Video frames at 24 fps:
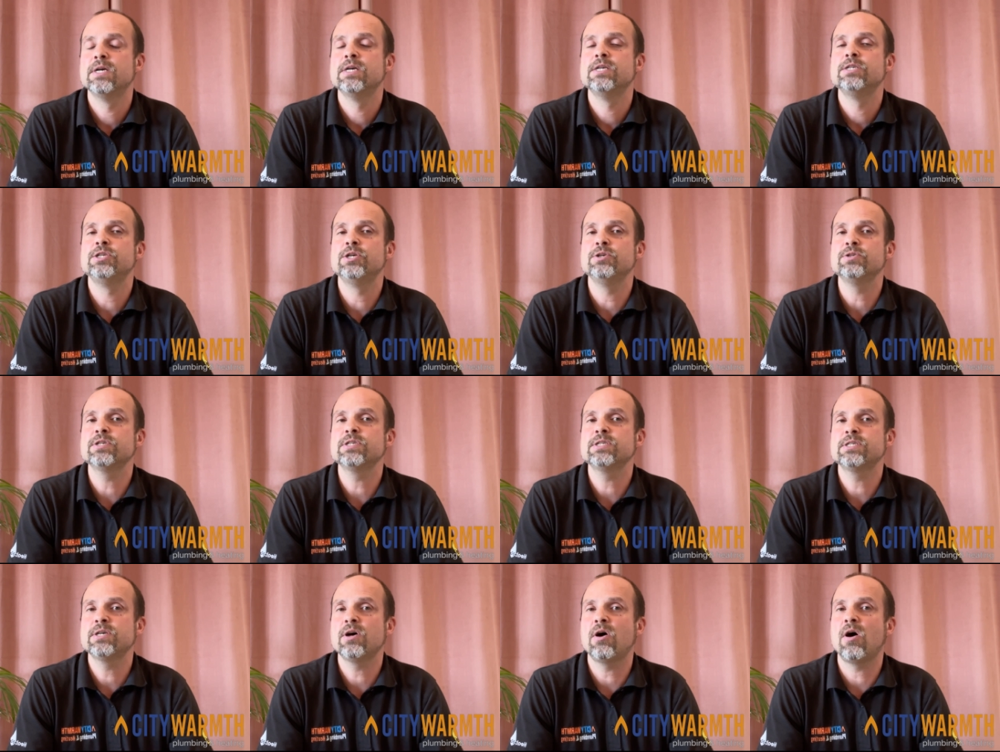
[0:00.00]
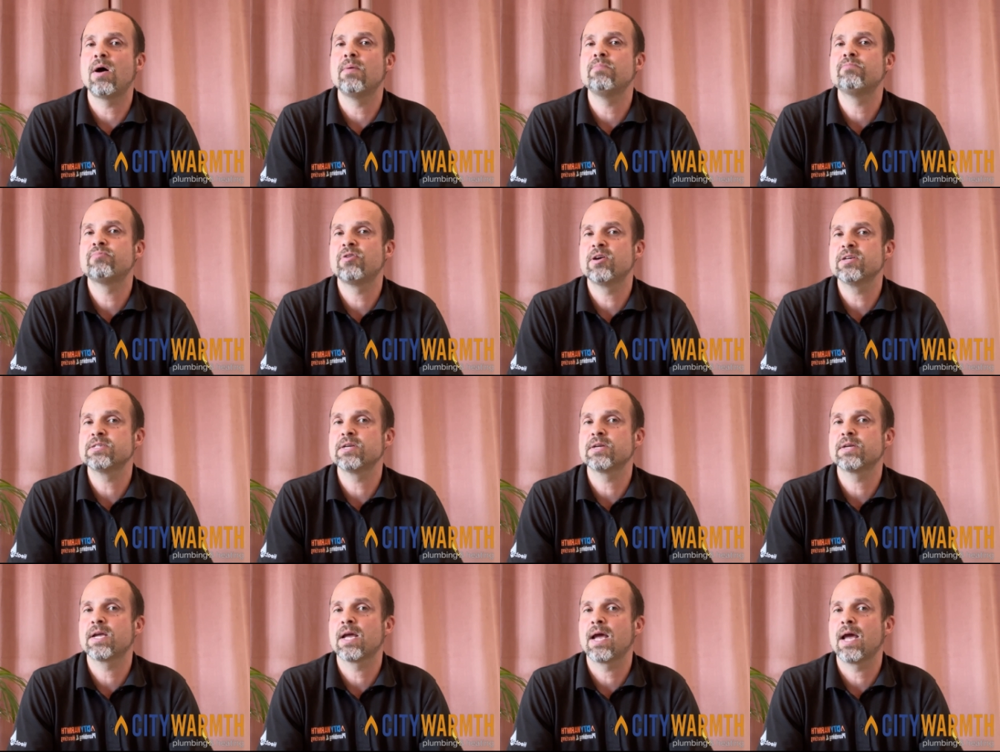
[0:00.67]
Choose a time,
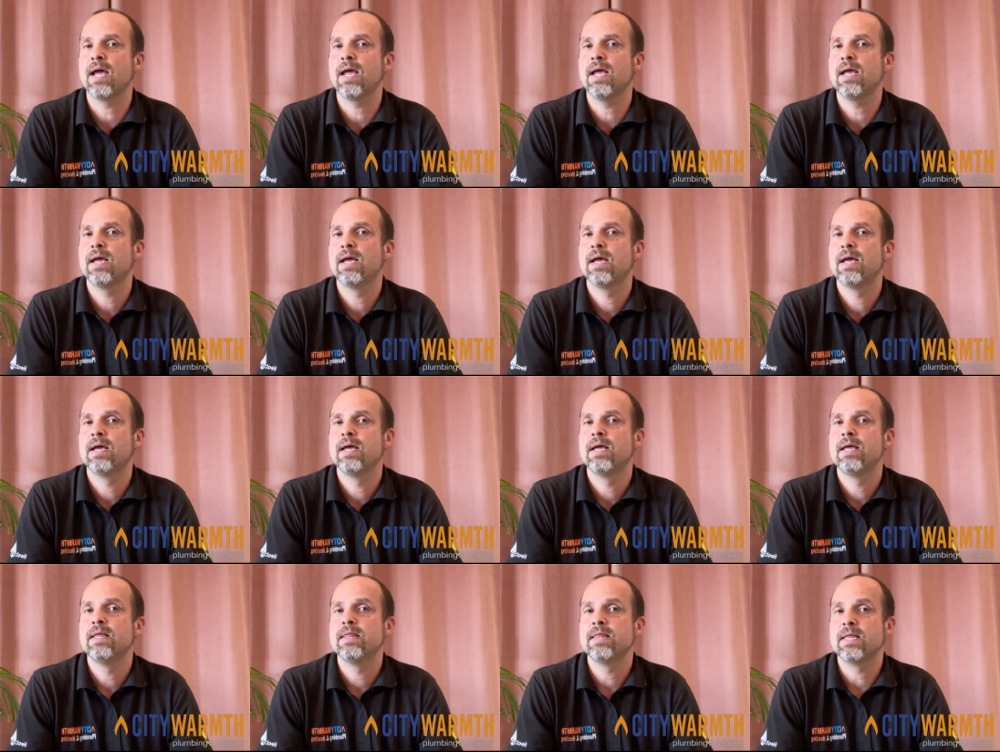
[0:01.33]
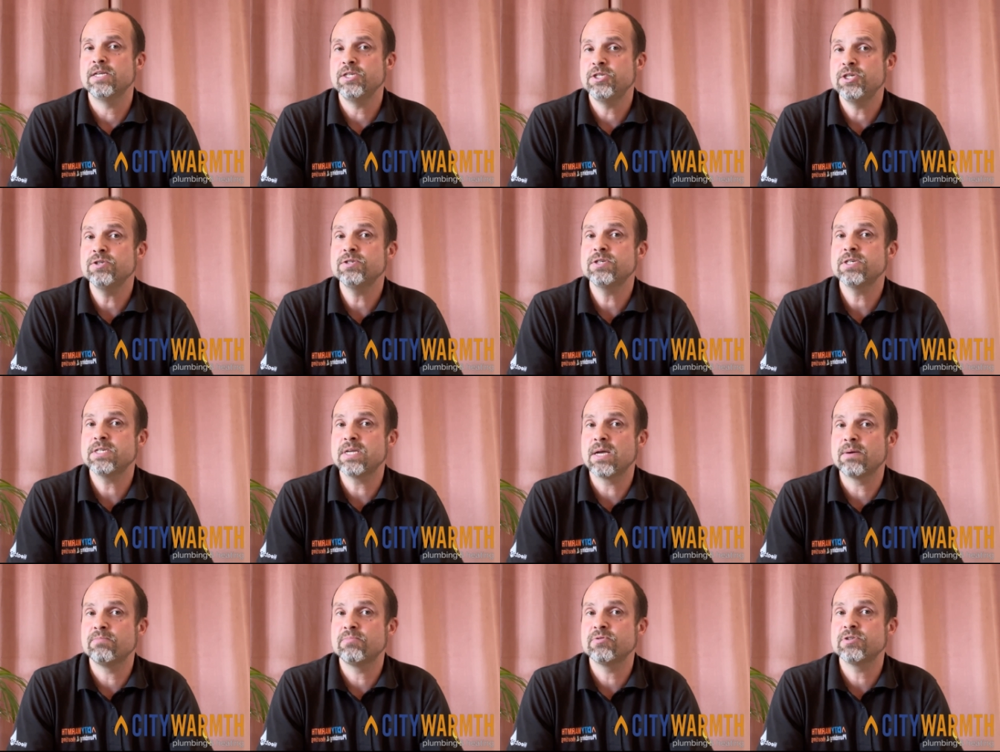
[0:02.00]
press OK, then choose a
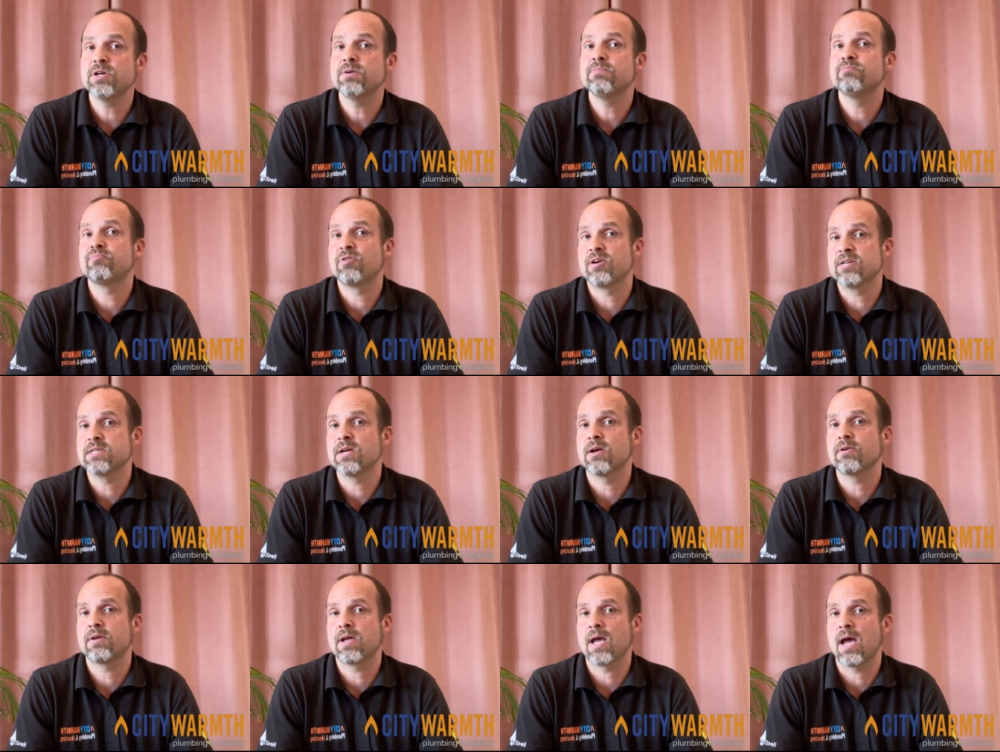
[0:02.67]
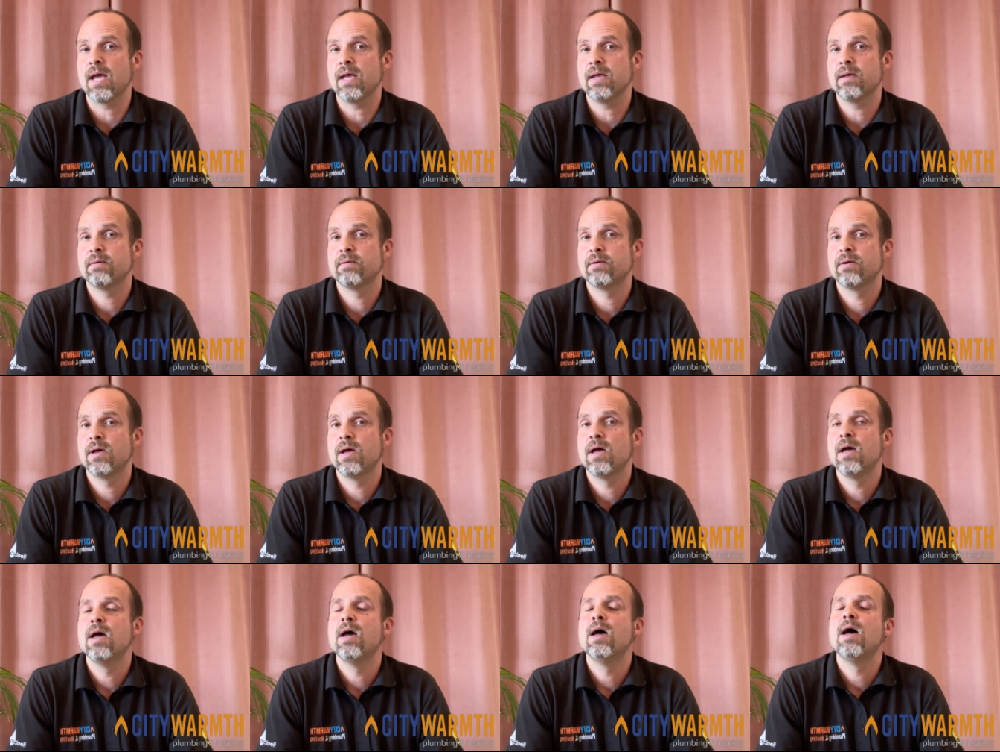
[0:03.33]
temperature, press OK.
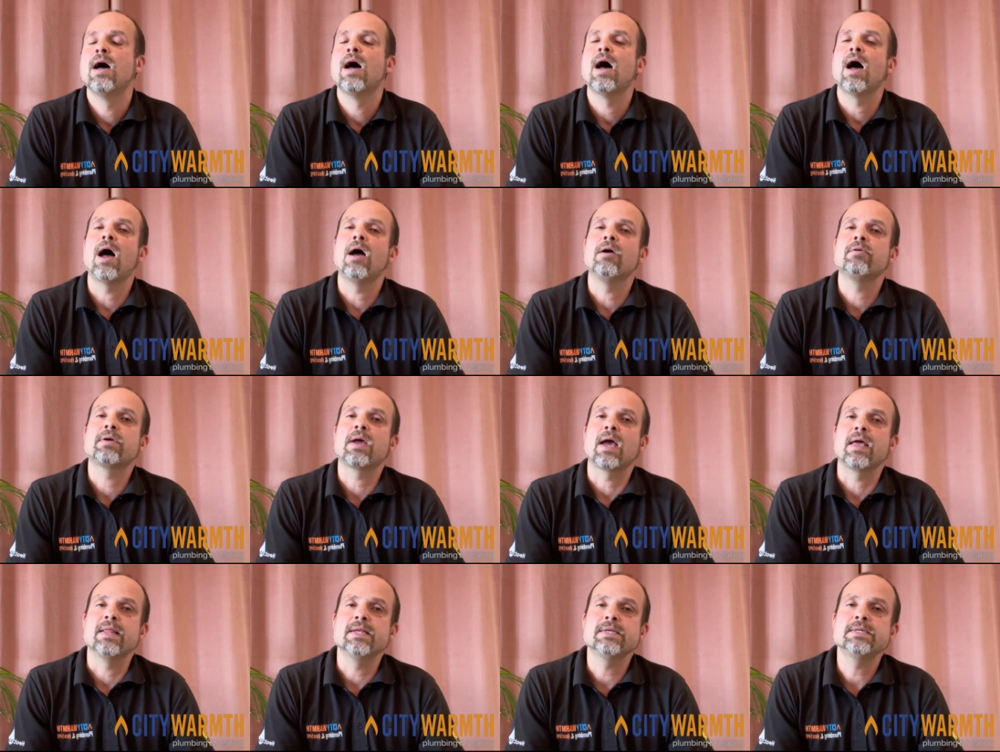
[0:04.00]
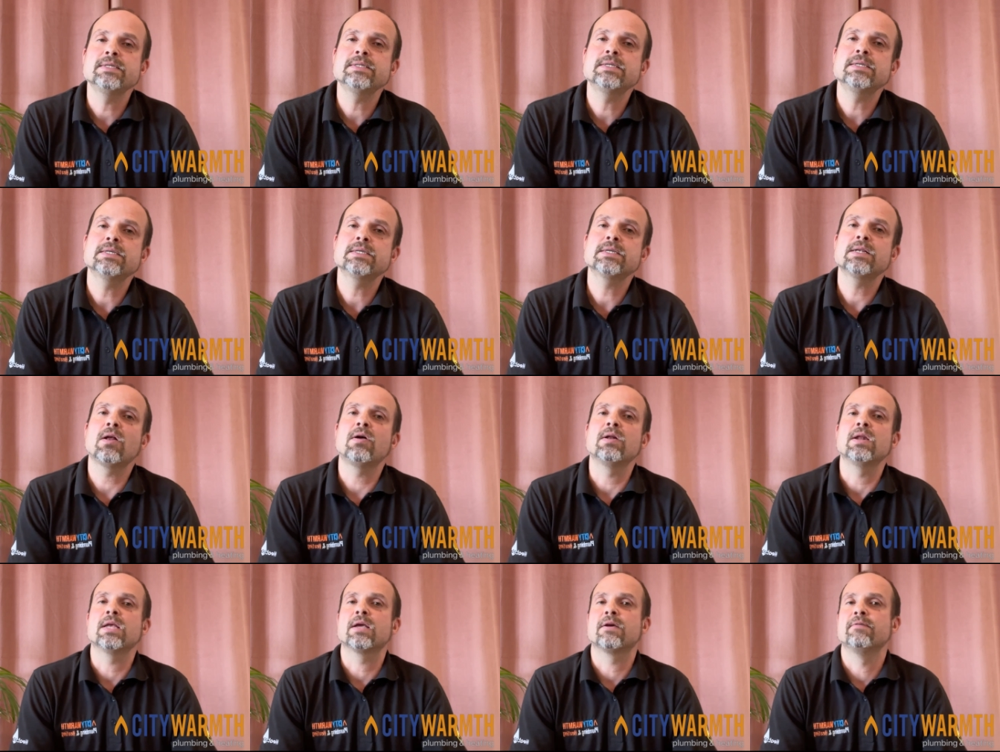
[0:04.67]
OK, this is the
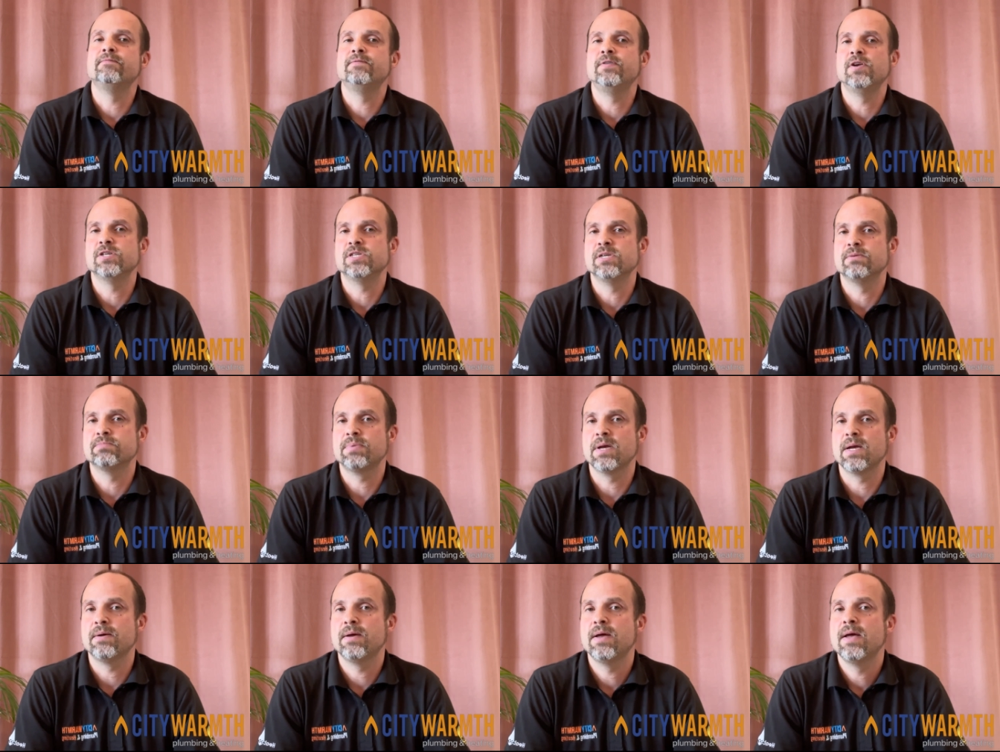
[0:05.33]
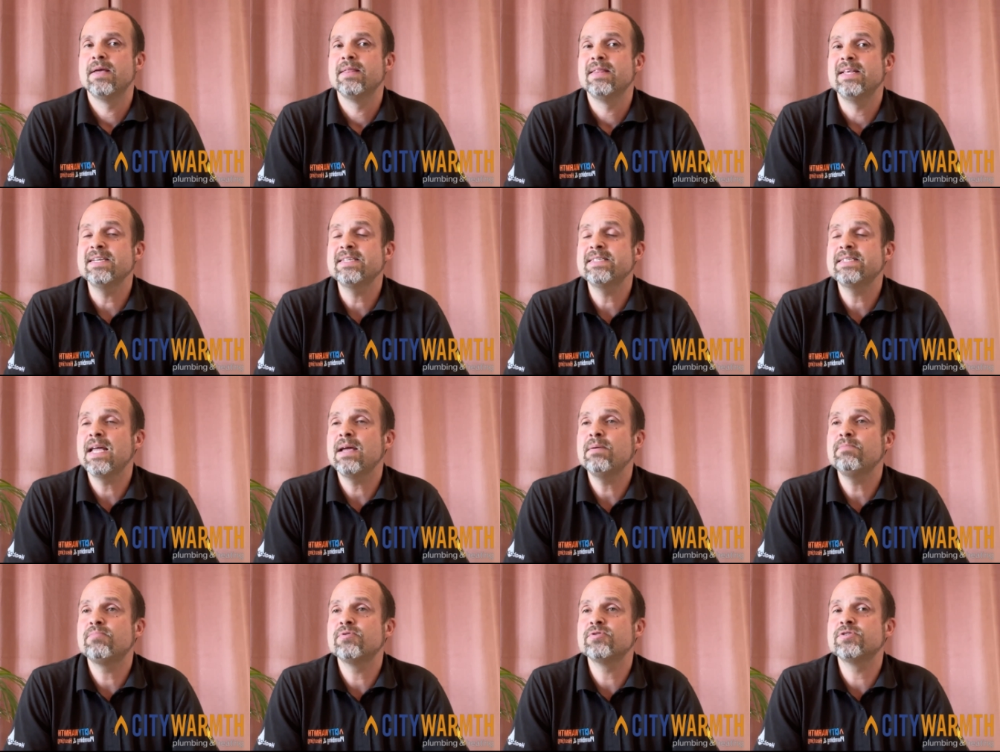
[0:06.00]
slightly confusing bit. This
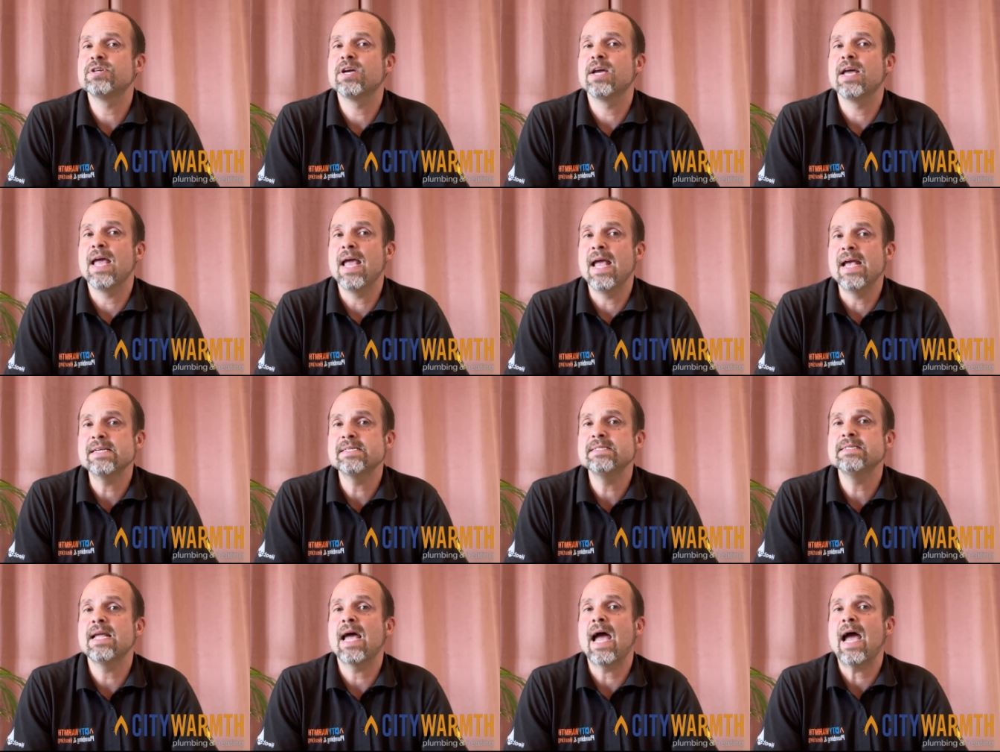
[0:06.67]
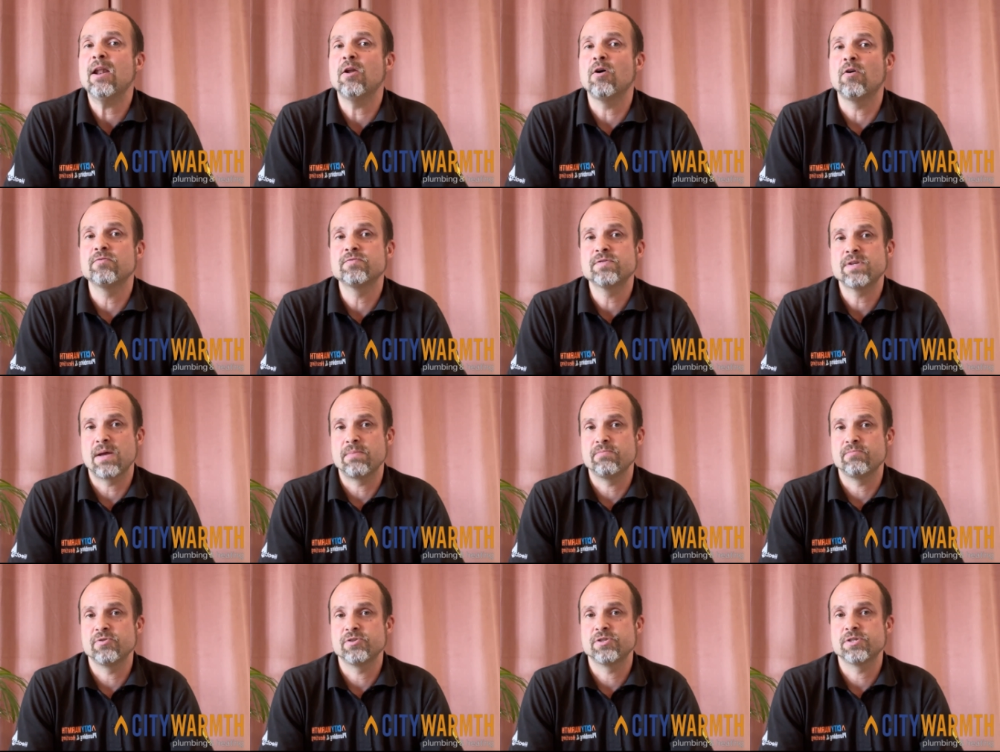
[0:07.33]
temperature isn't an off
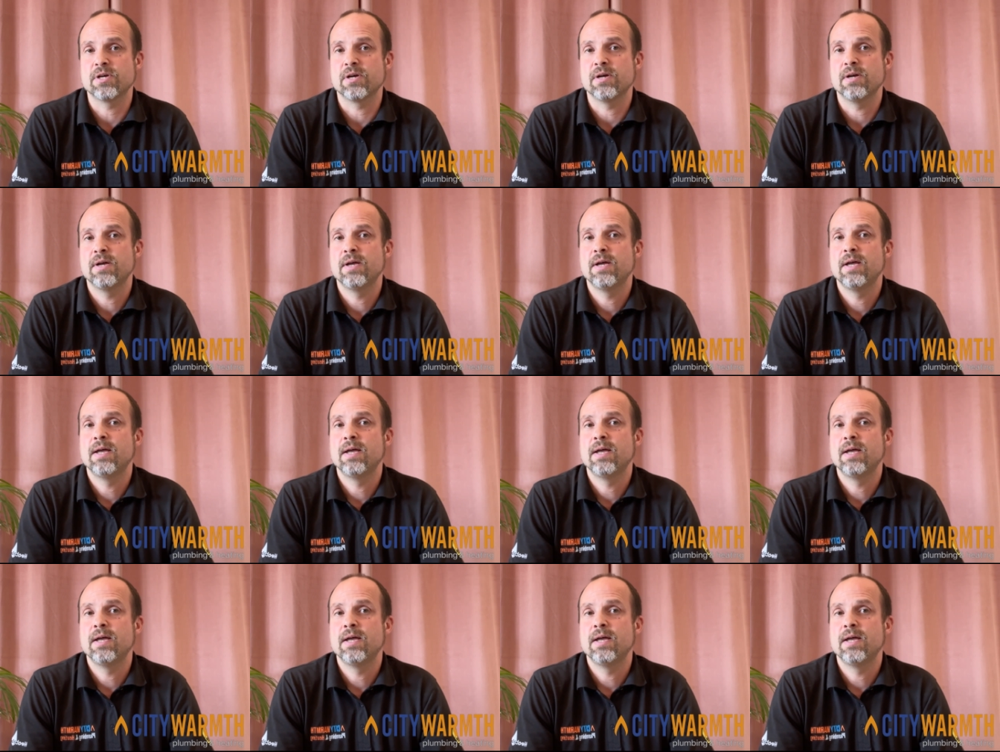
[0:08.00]
temperature,